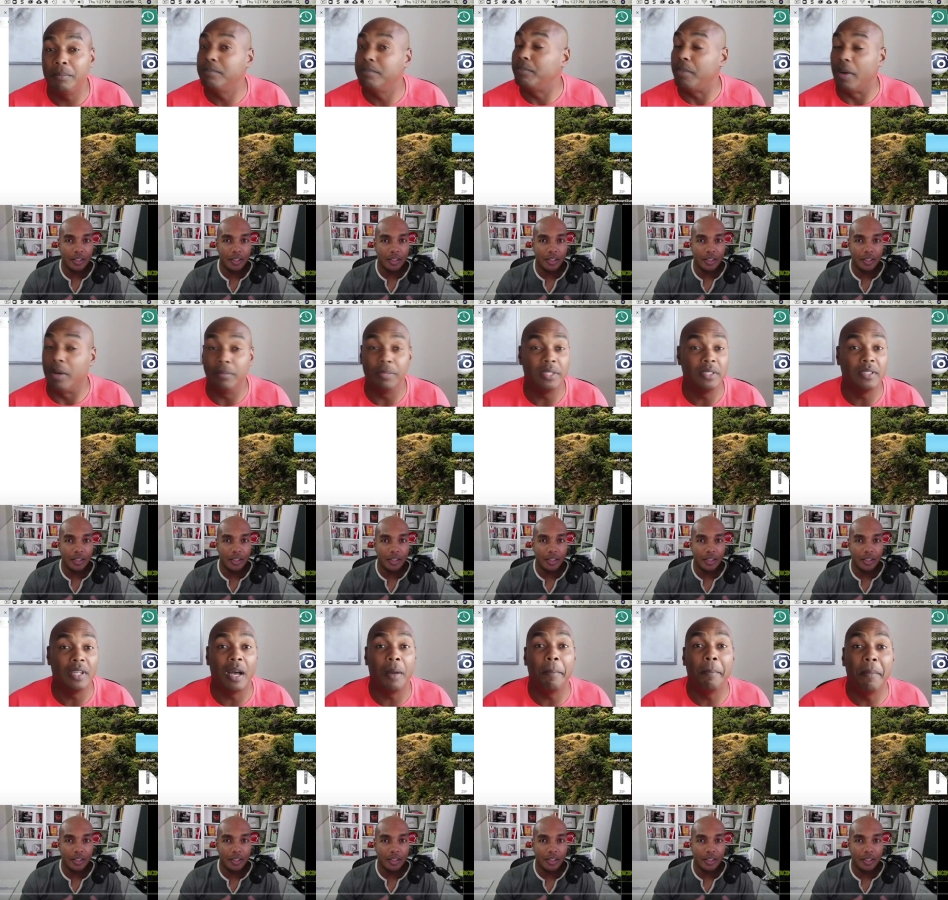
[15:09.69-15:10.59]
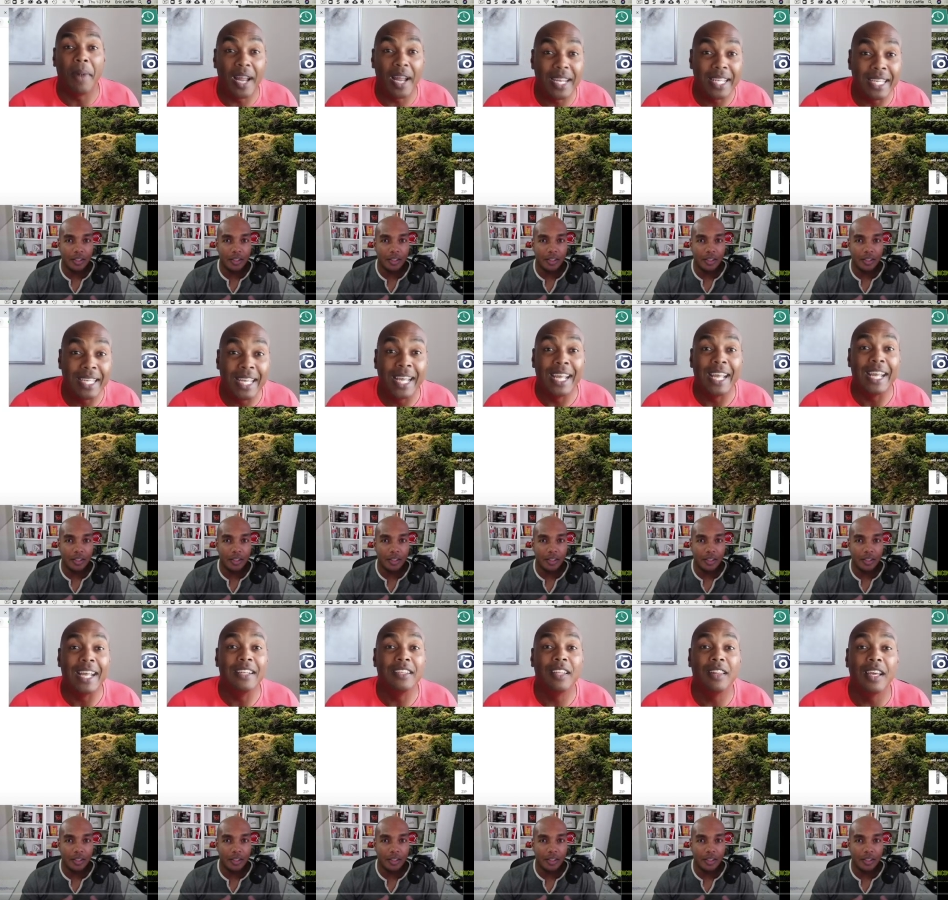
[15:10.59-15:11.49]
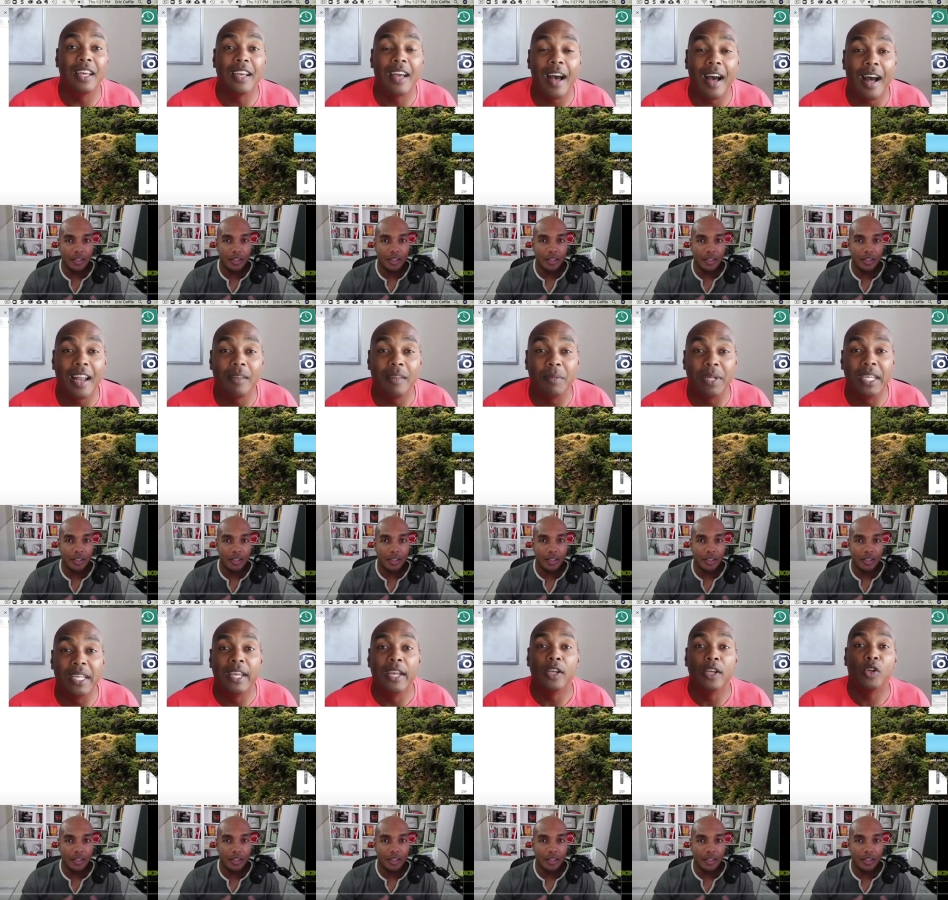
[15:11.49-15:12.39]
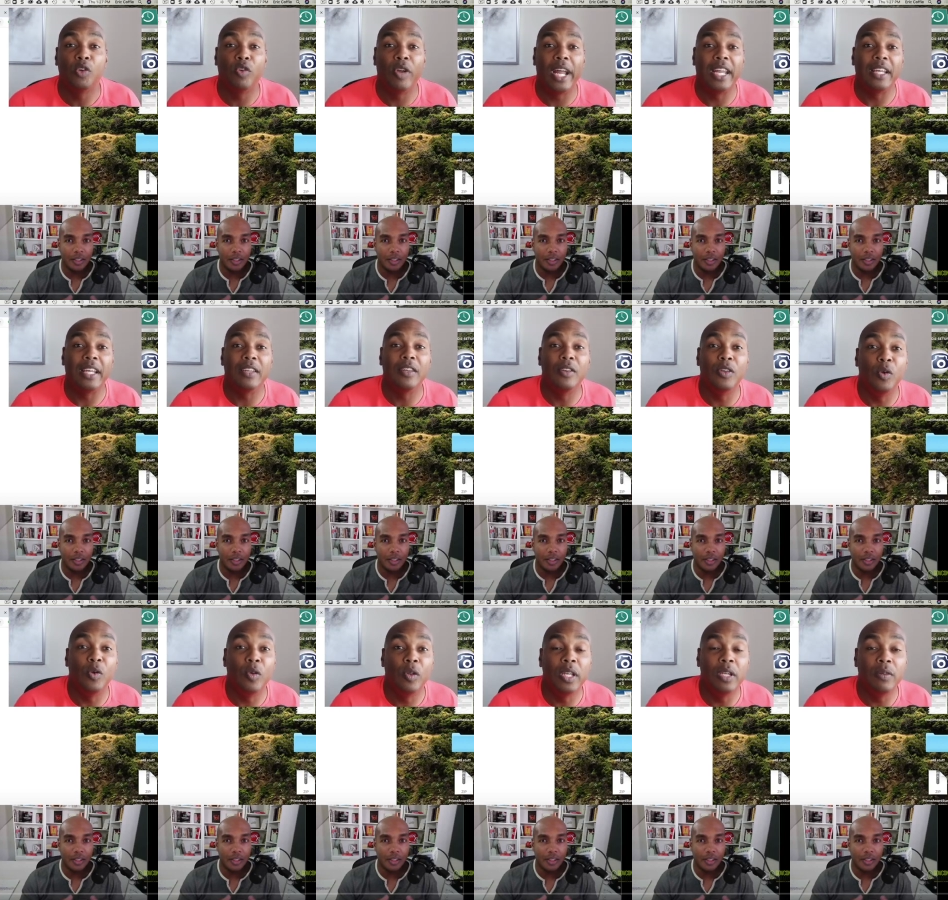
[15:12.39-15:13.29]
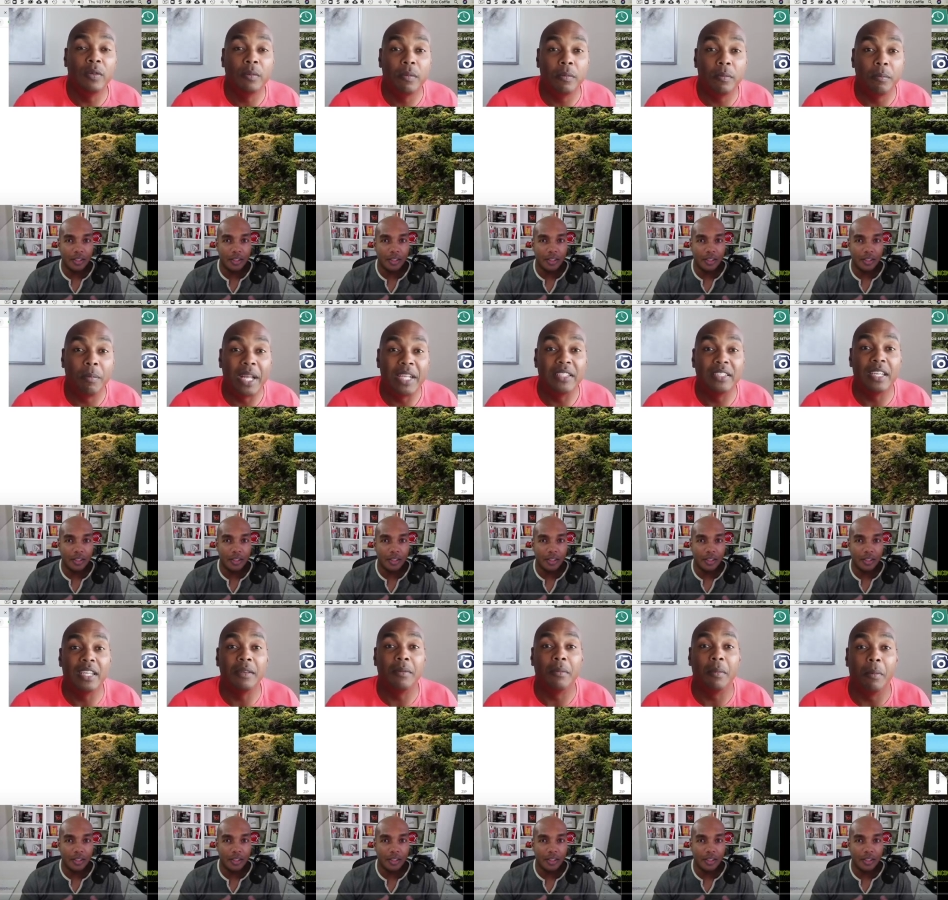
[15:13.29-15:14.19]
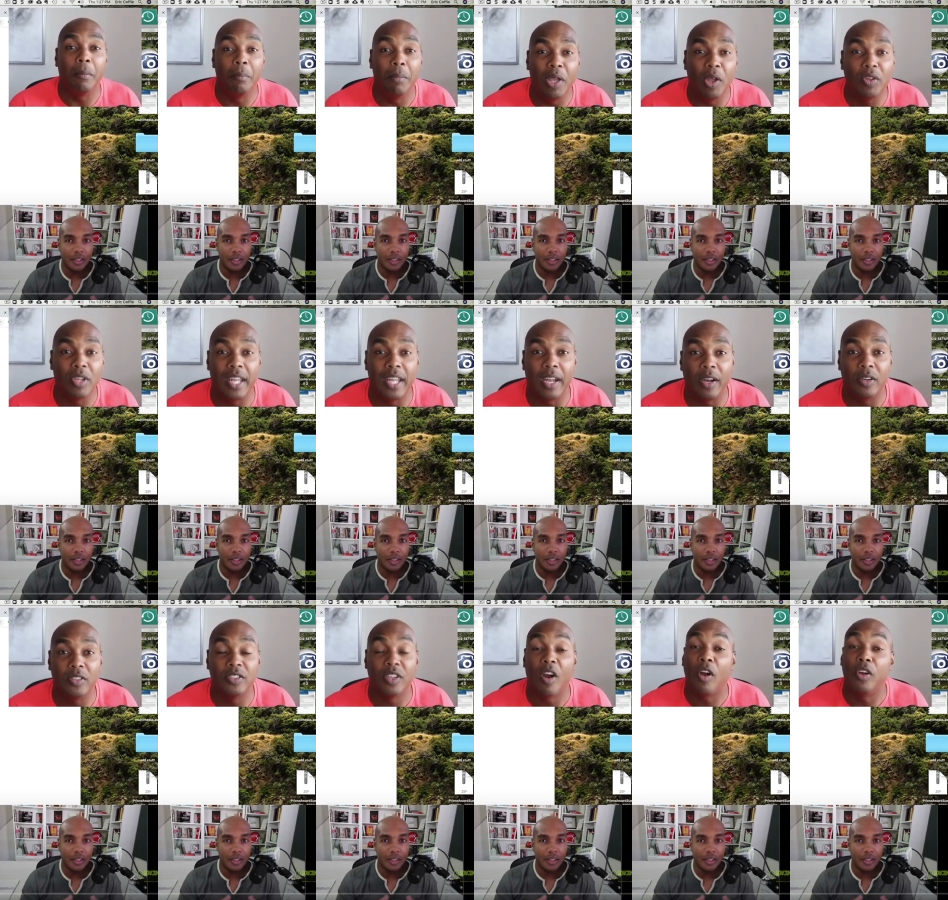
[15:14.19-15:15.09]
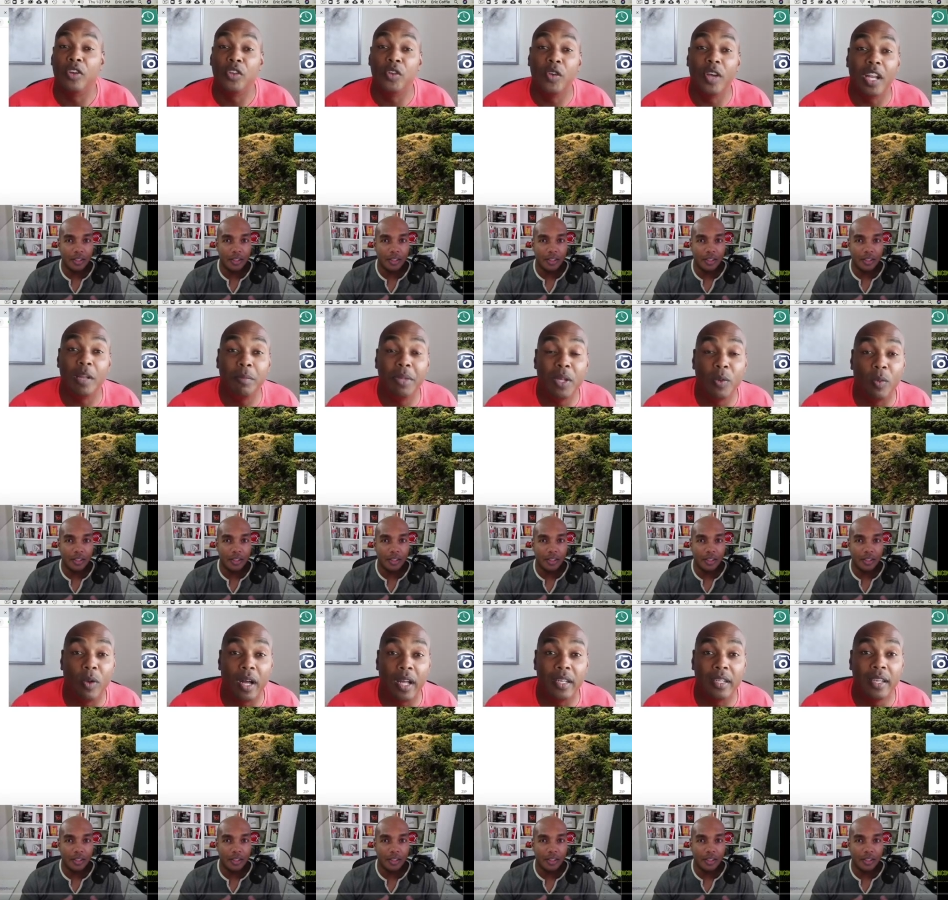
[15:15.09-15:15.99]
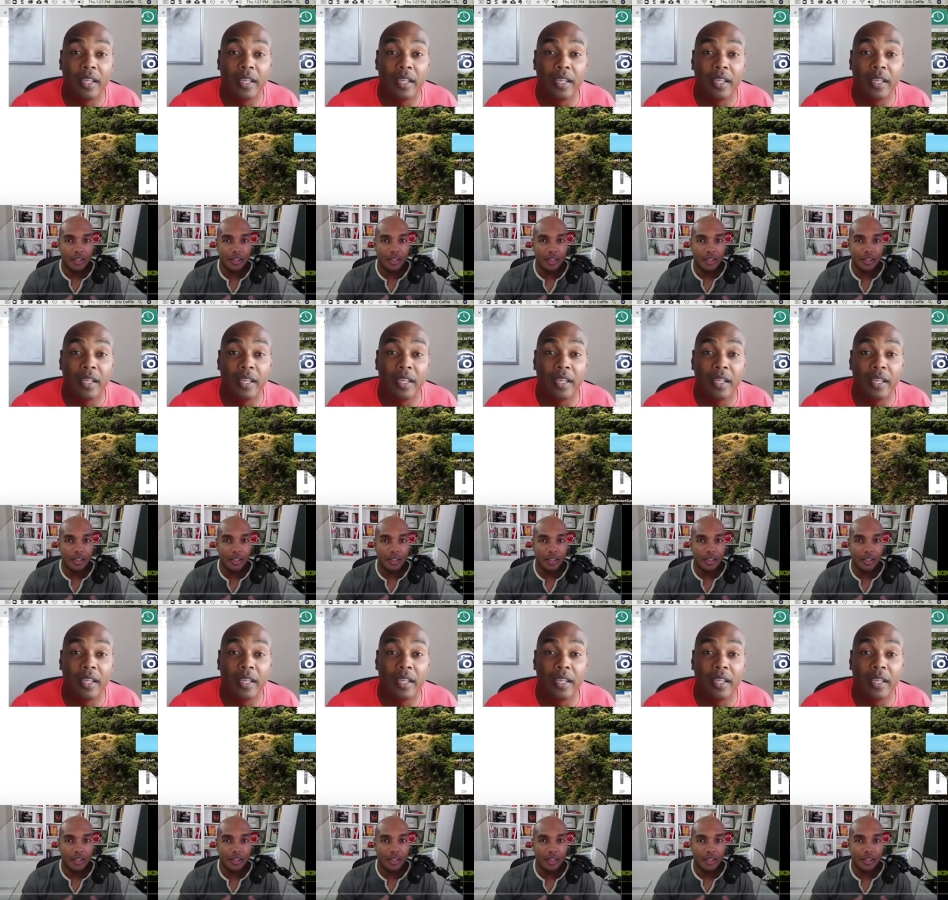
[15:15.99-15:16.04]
Speaker 1: pump and dump money into the economy, creating newly minted millionaires. Are you going to be one,